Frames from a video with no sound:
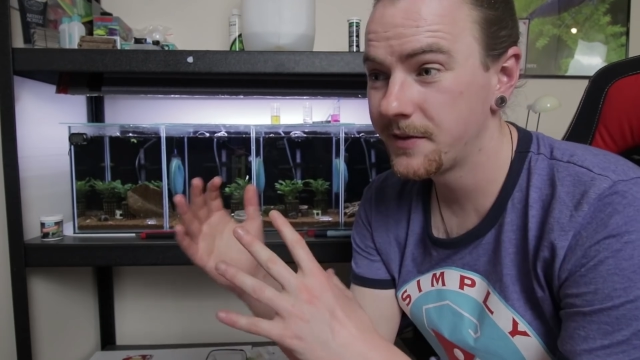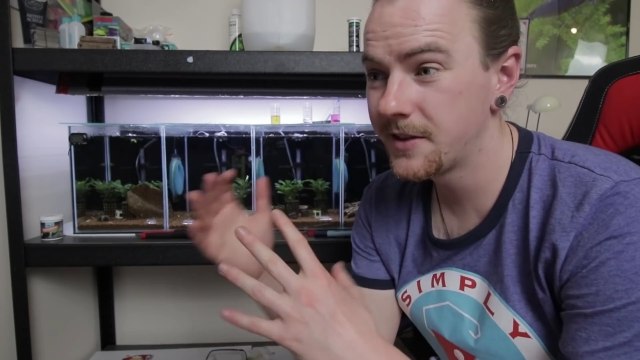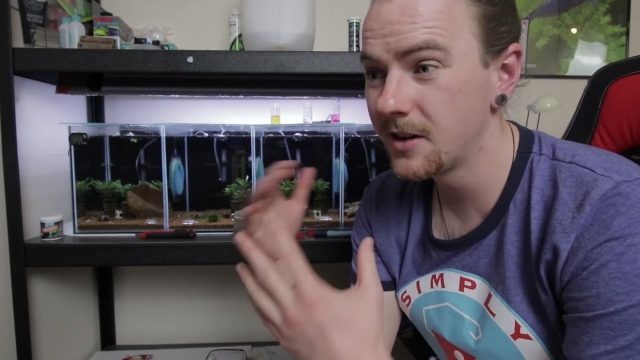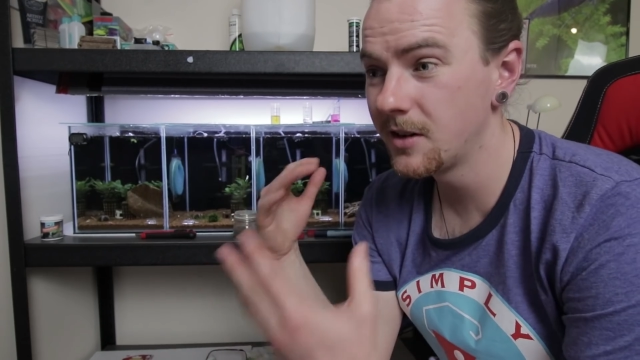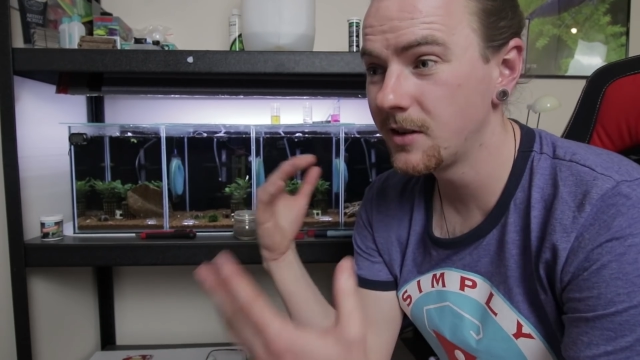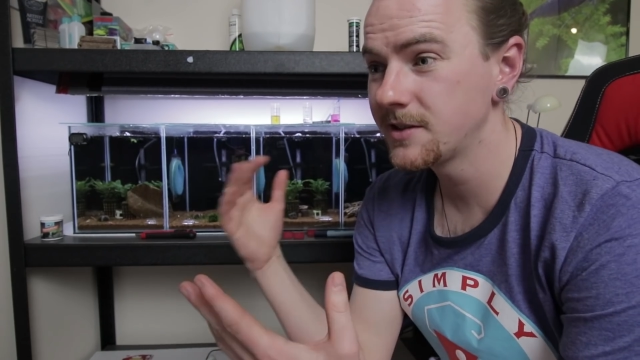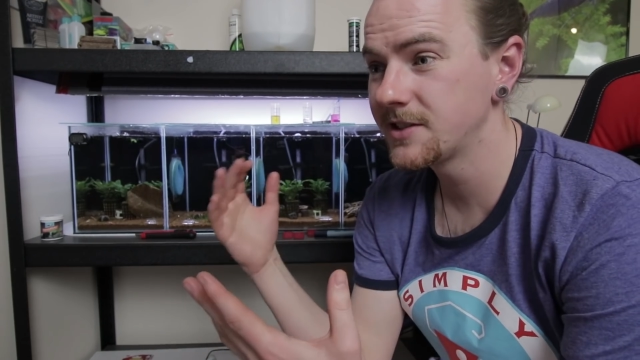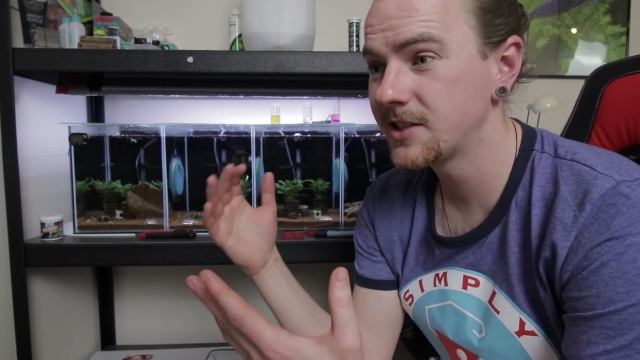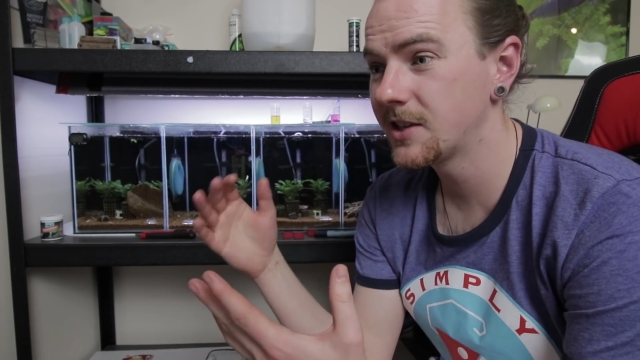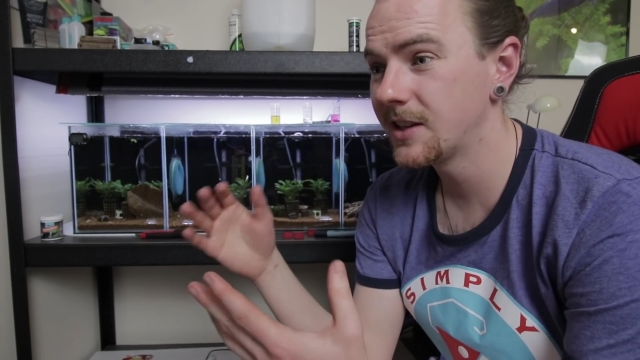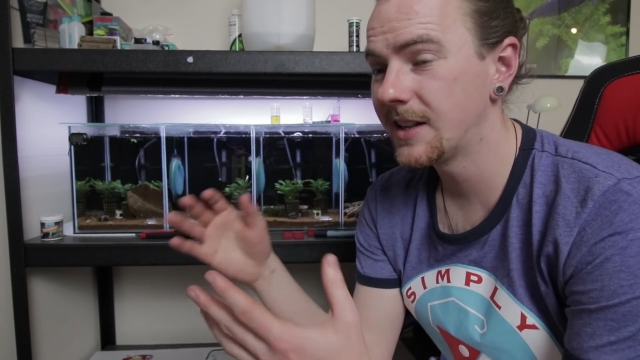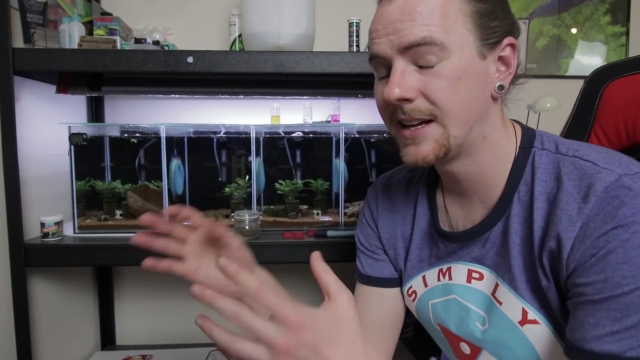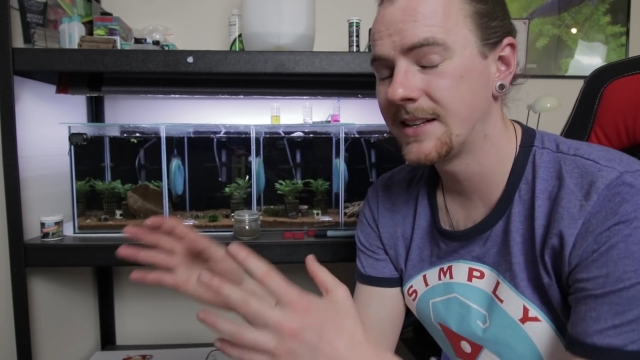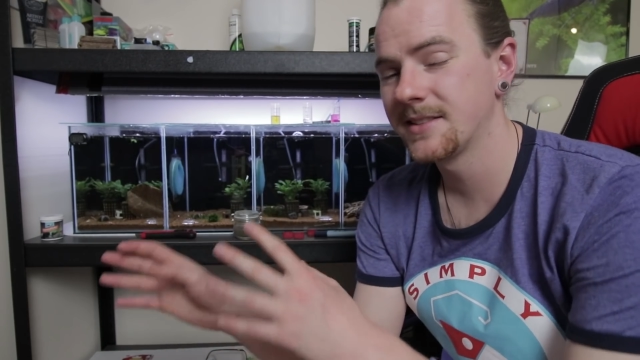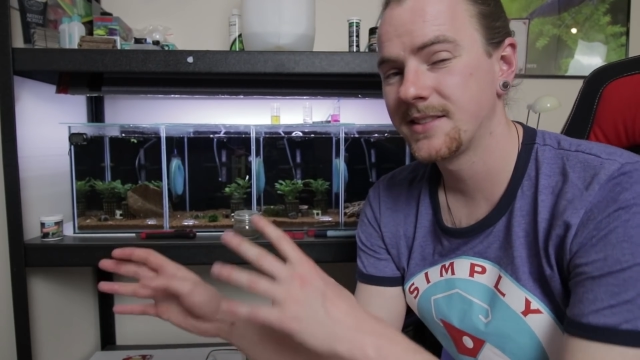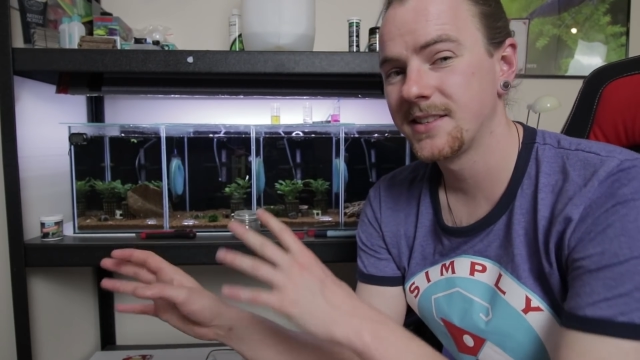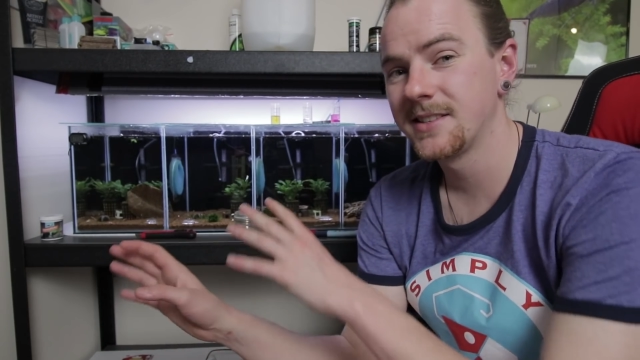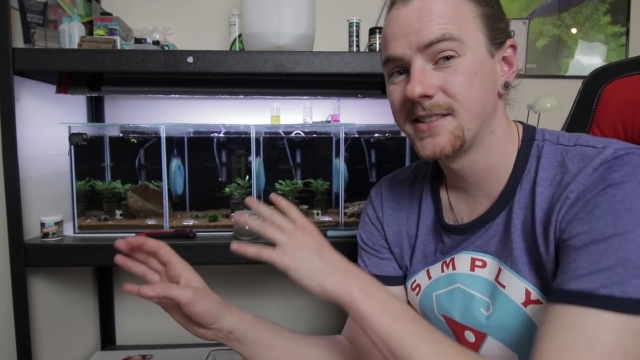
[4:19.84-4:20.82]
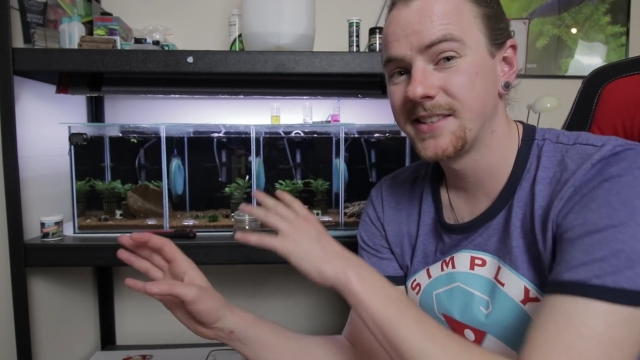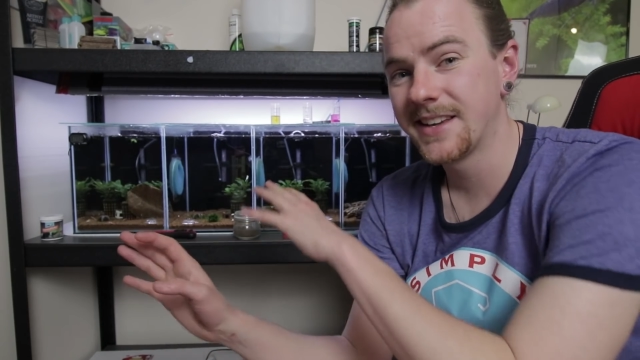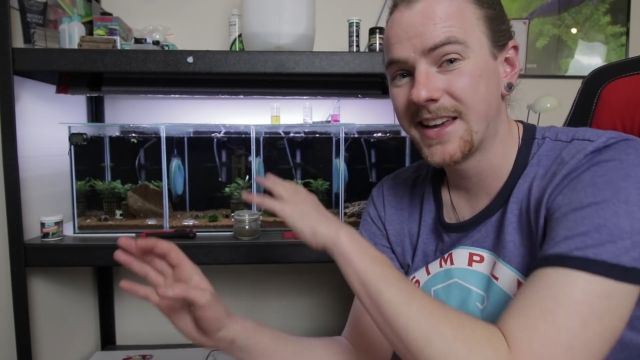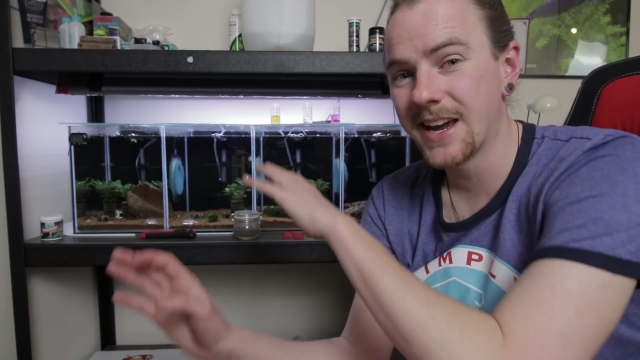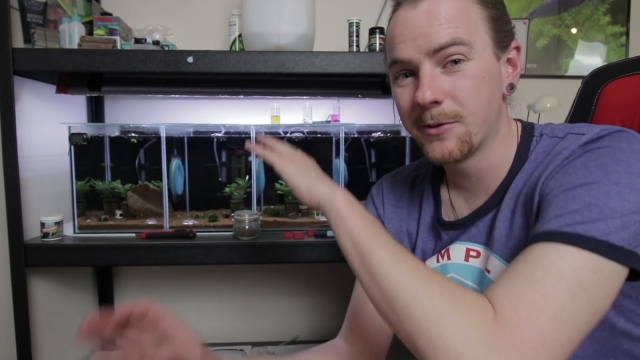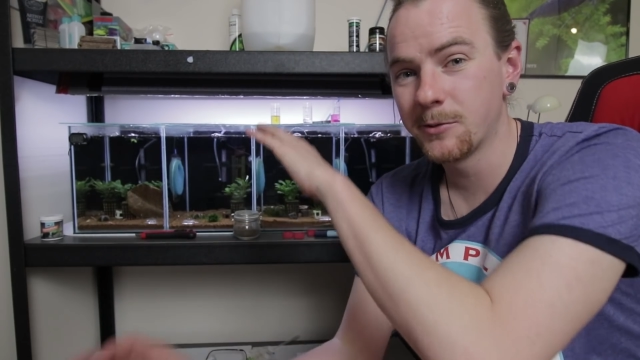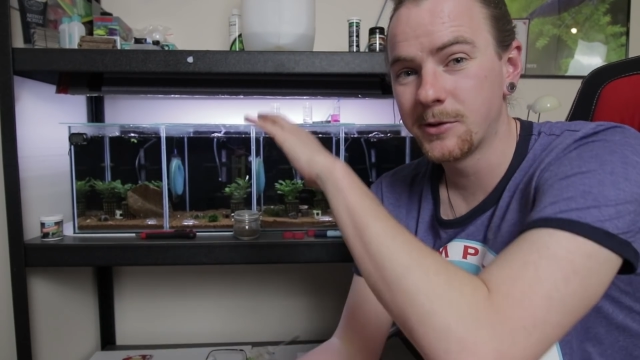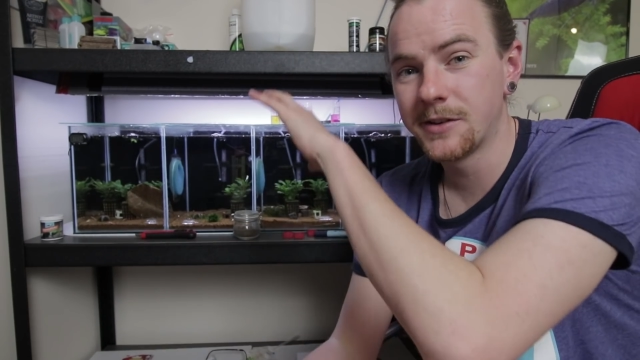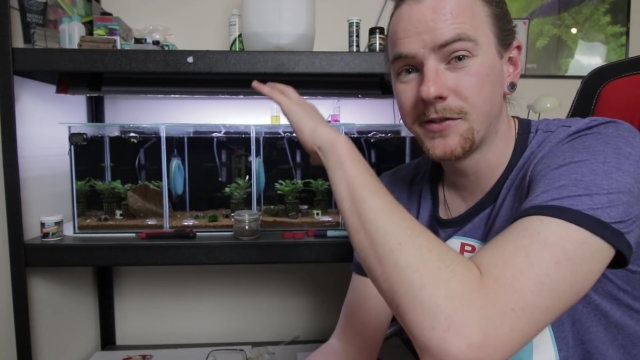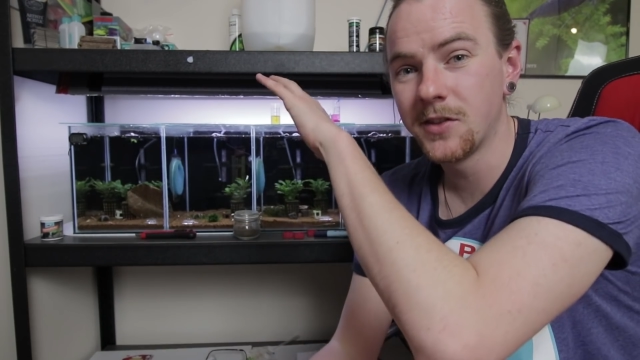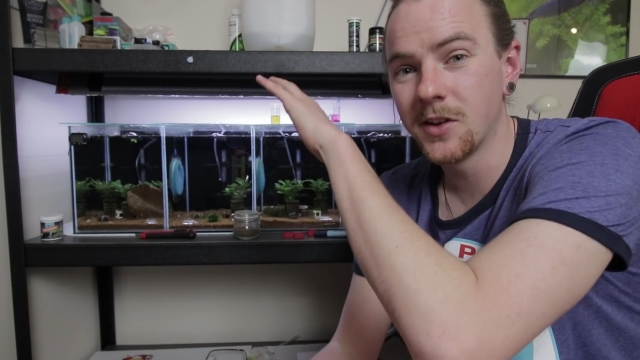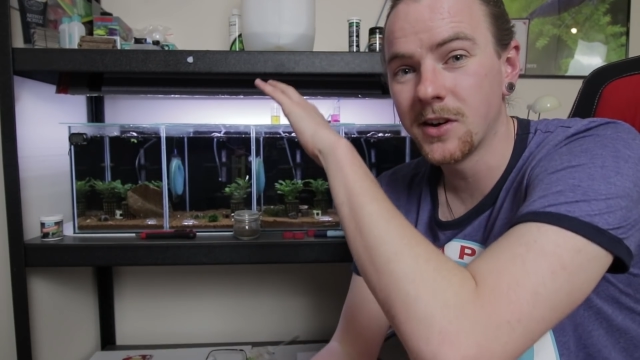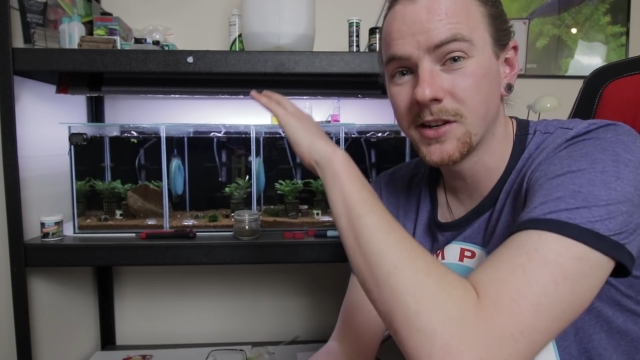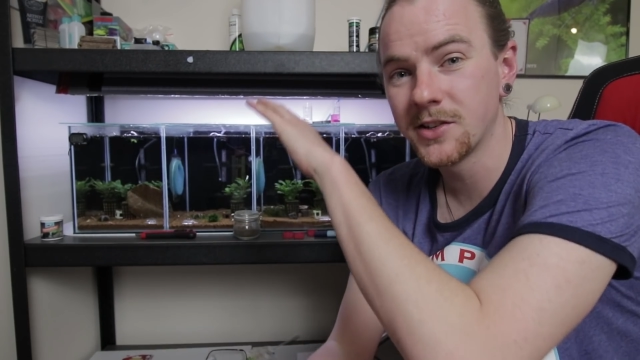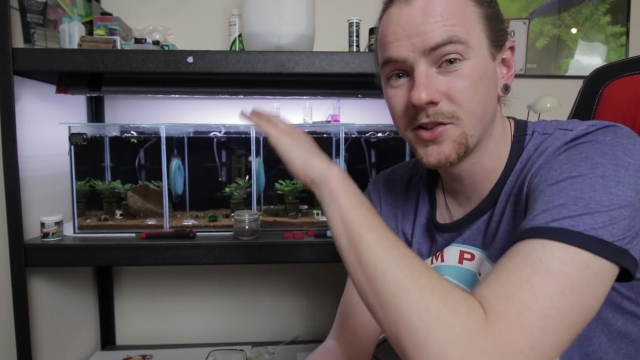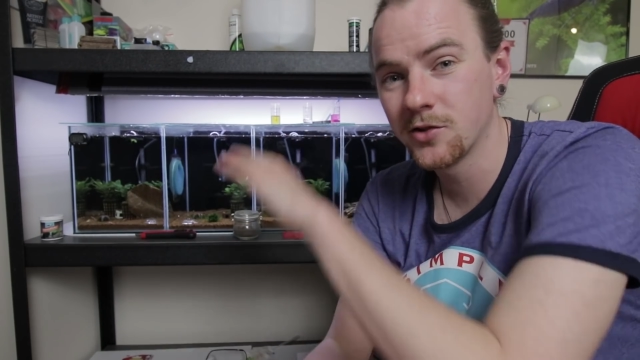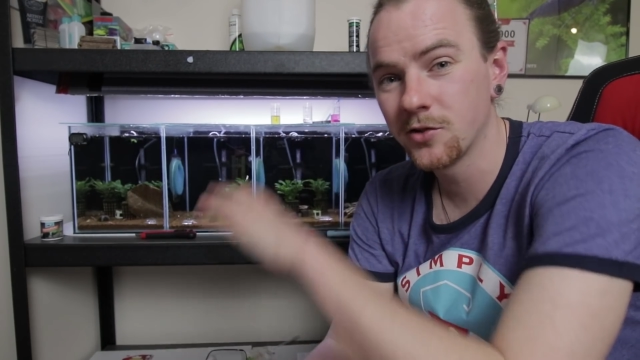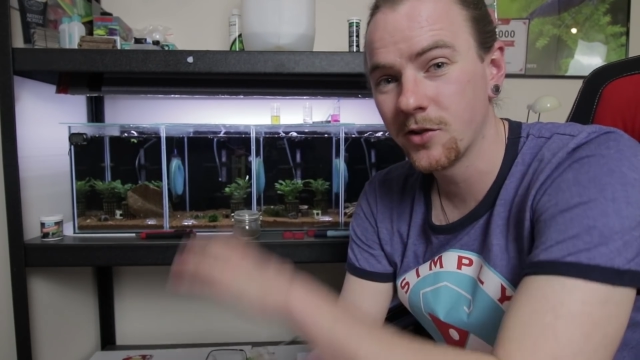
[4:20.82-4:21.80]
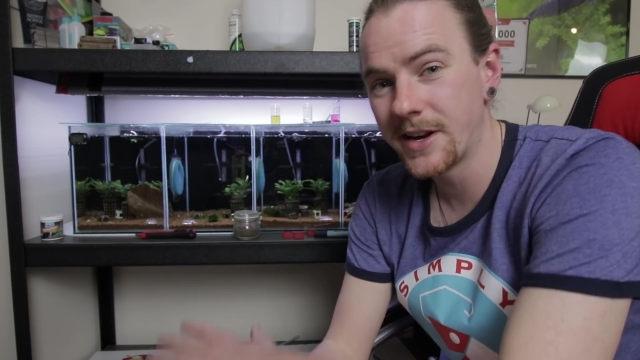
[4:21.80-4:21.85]
The logical answer to get rid of
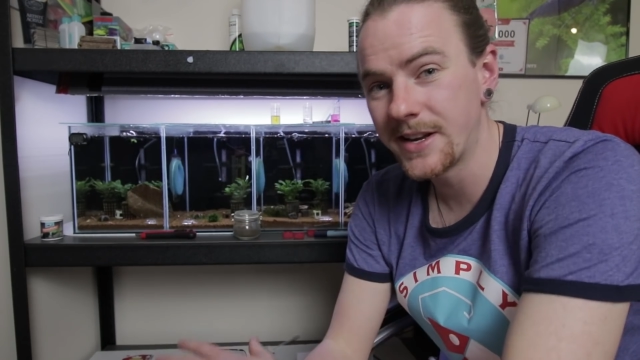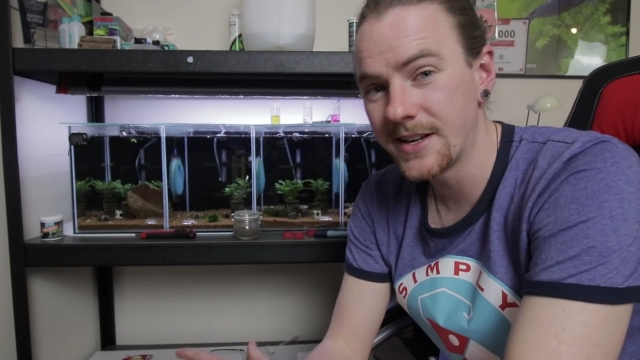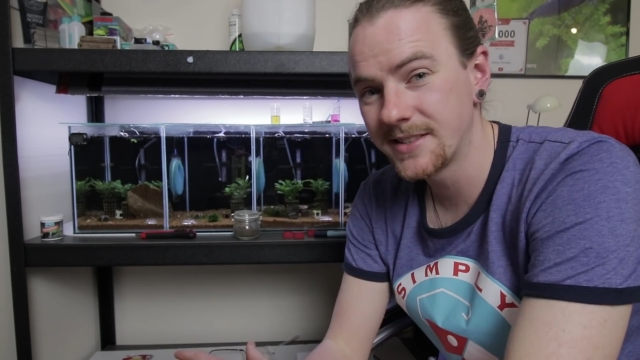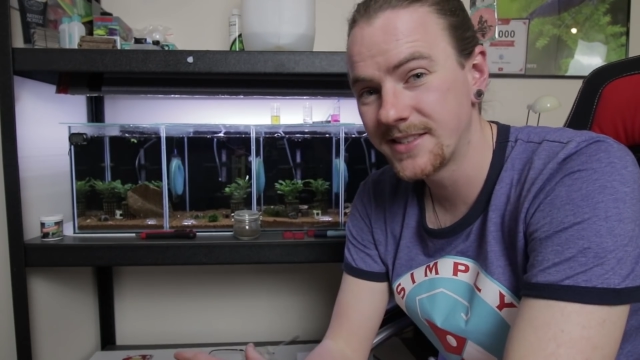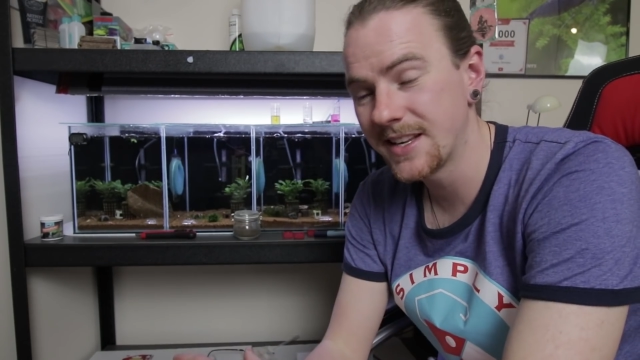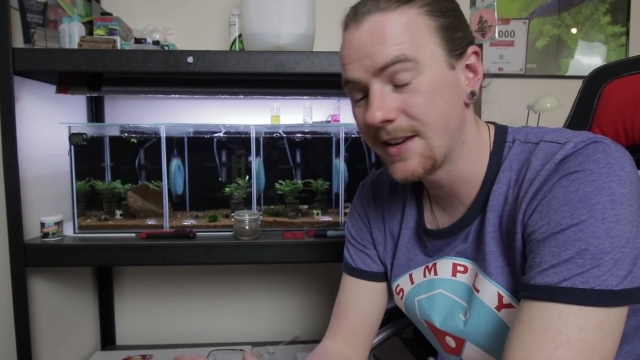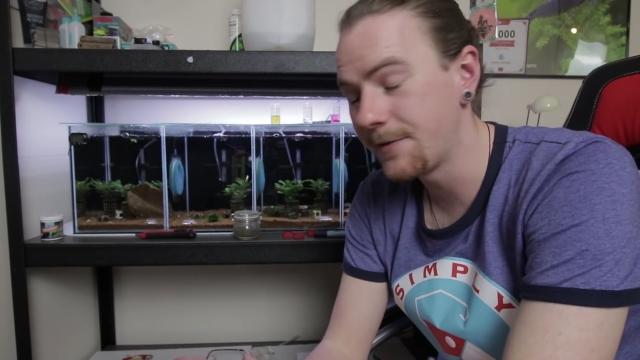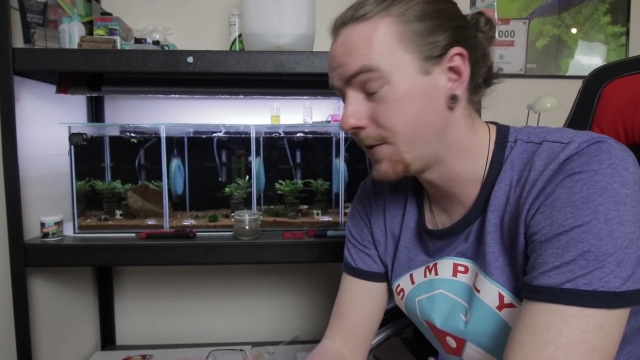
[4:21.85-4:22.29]
nitrates